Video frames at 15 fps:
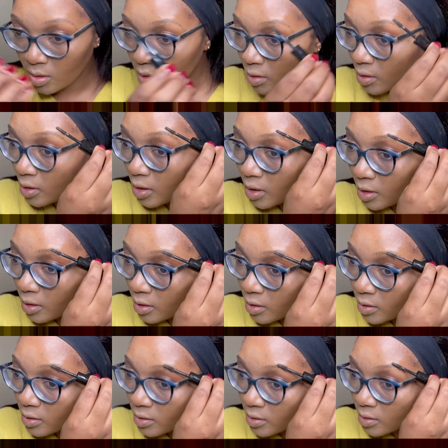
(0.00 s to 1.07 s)
Okay,
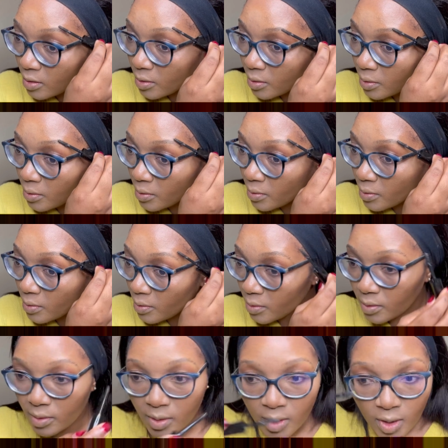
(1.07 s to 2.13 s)
so
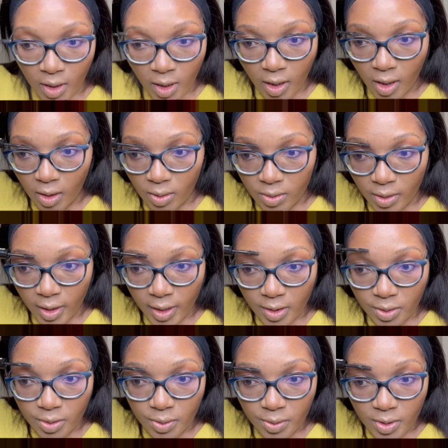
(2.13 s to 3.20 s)
I also like to
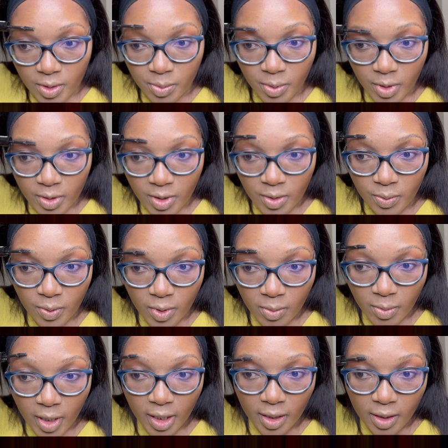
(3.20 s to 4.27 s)
do this process with
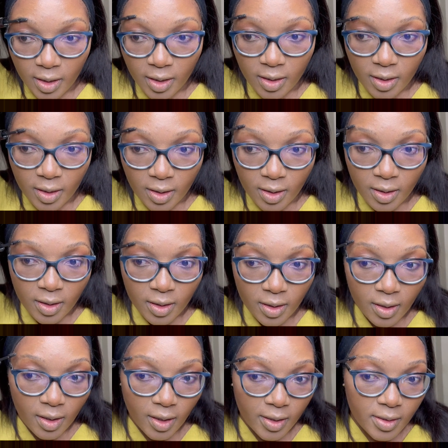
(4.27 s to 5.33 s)
my
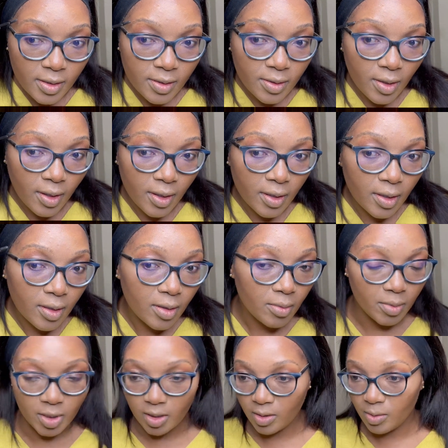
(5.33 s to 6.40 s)
glasses on
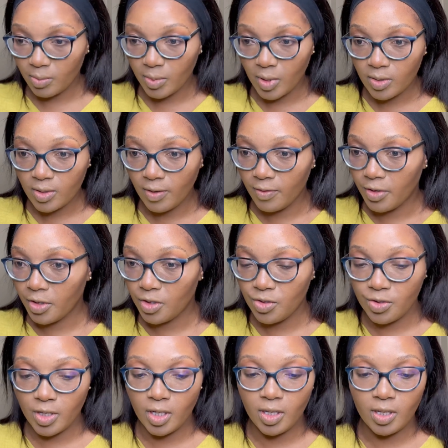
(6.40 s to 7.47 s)
because brows are very
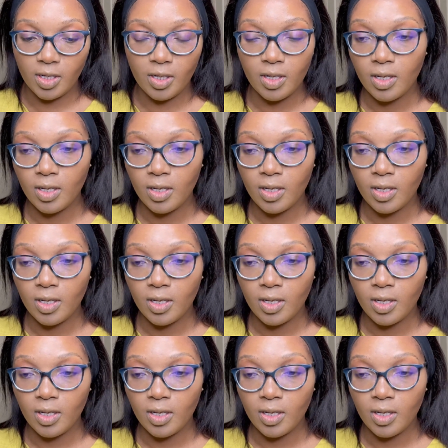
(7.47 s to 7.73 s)
tricky.